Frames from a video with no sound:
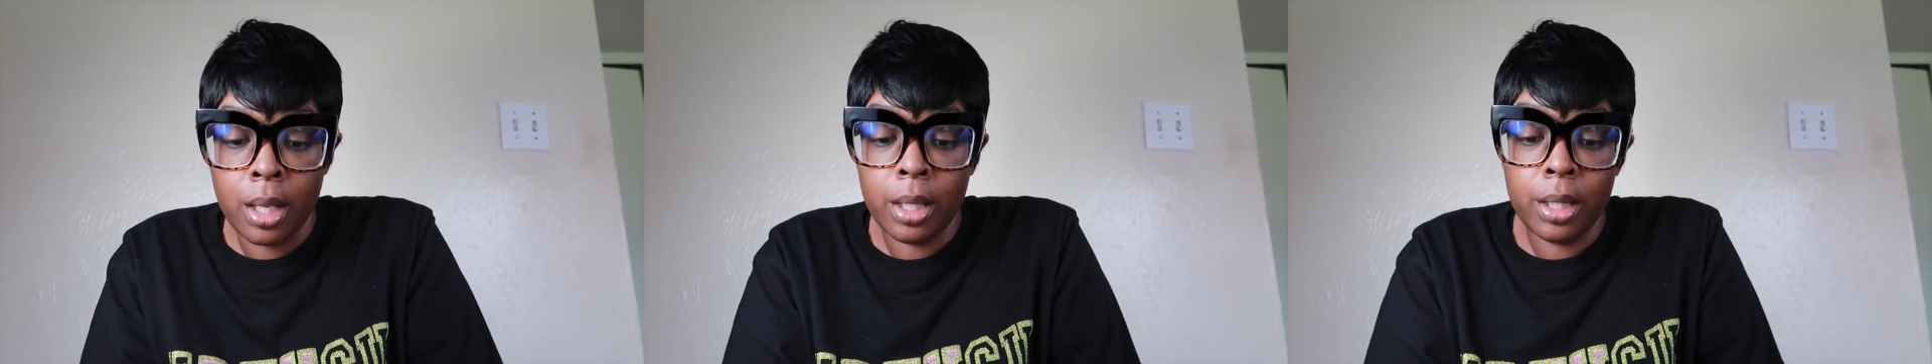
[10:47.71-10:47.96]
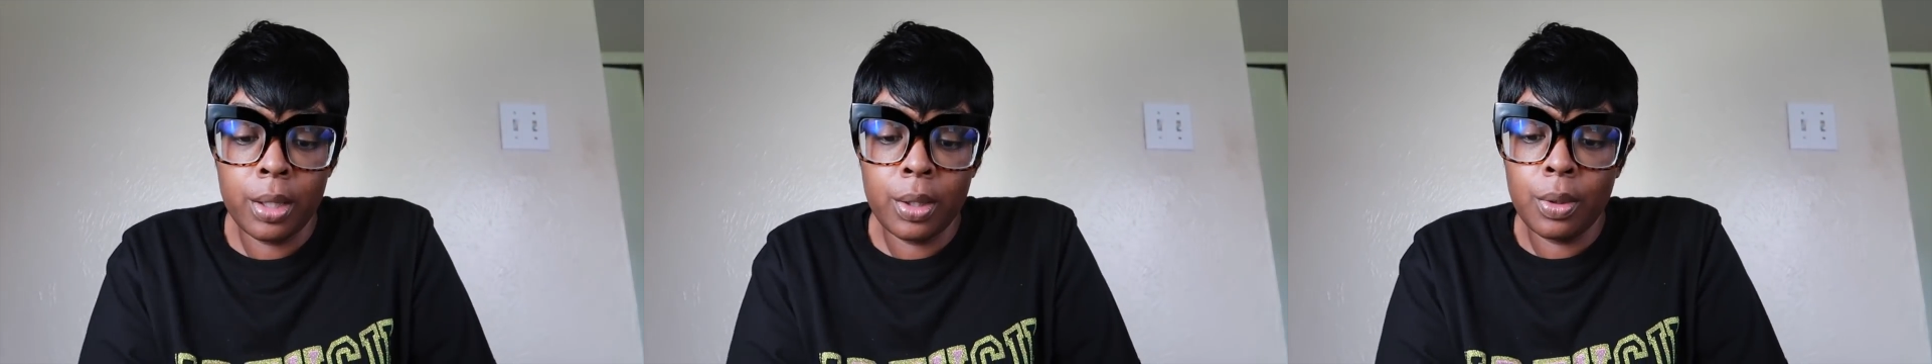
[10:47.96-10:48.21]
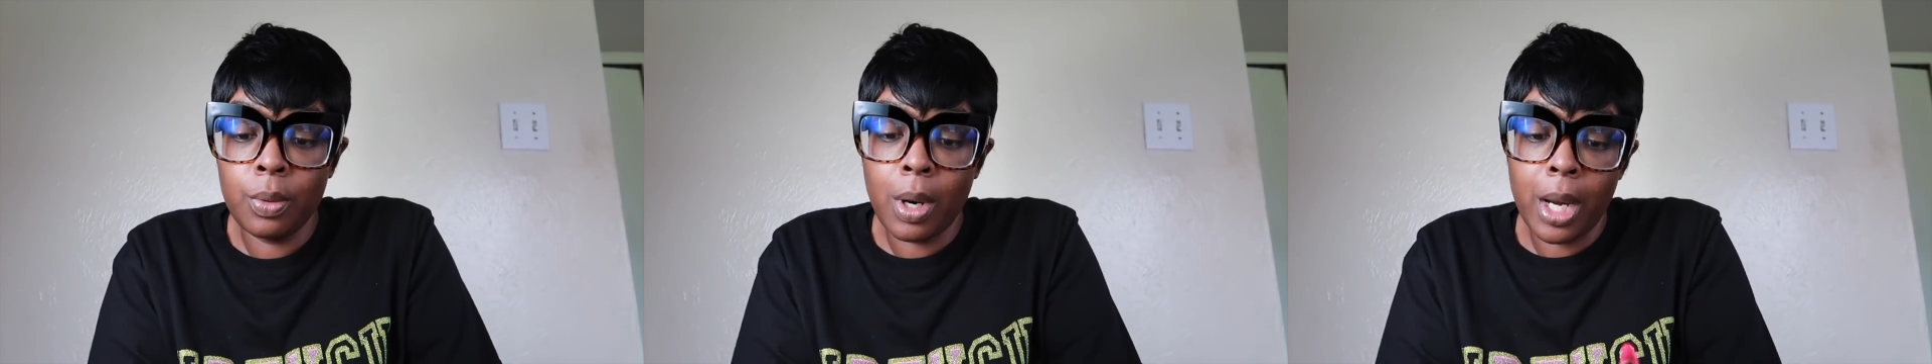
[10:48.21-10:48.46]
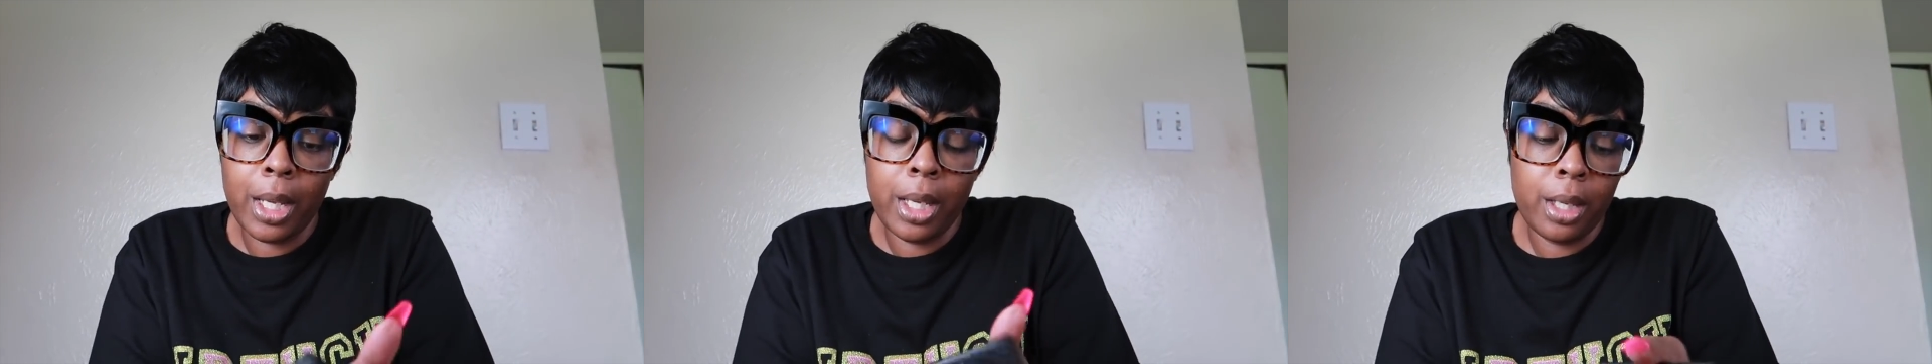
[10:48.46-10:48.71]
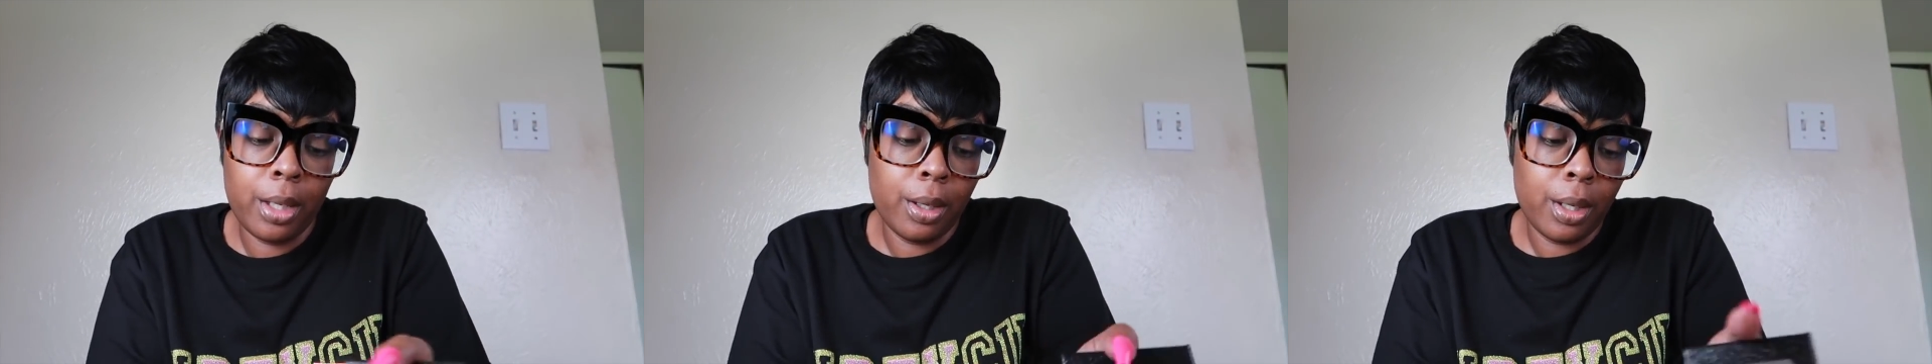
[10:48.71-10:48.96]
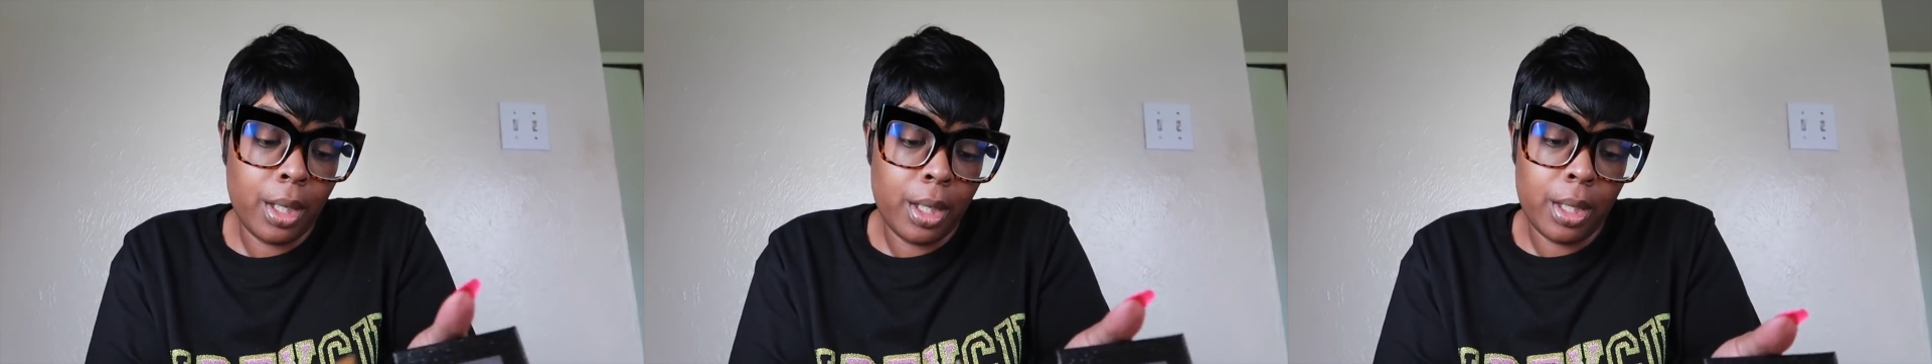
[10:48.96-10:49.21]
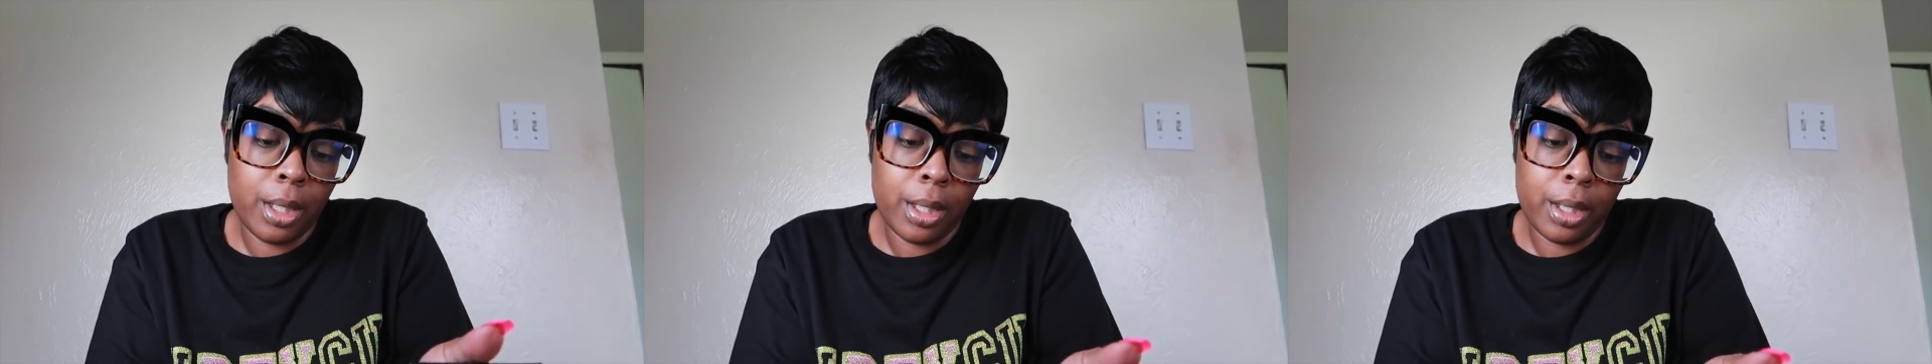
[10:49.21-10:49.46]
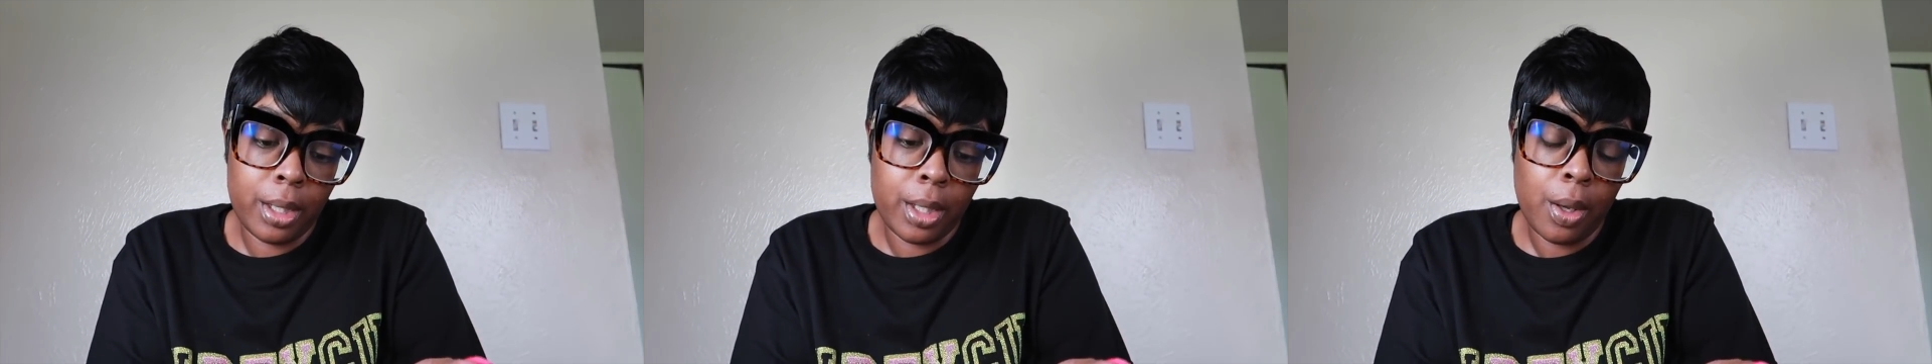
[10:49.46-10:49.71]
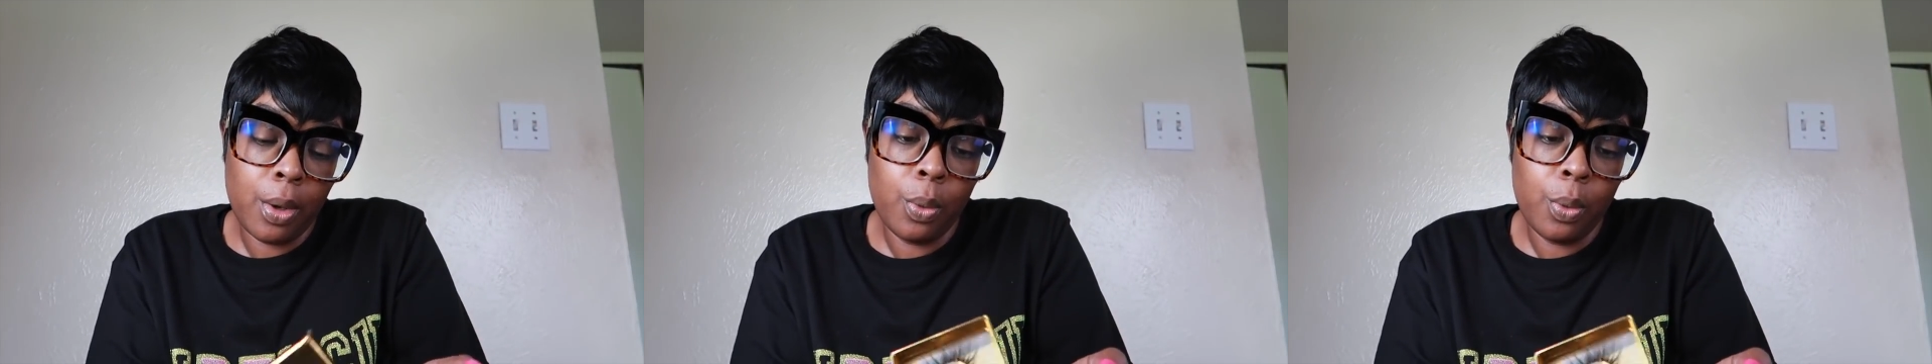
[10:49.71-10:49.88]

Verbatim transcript: This one right here is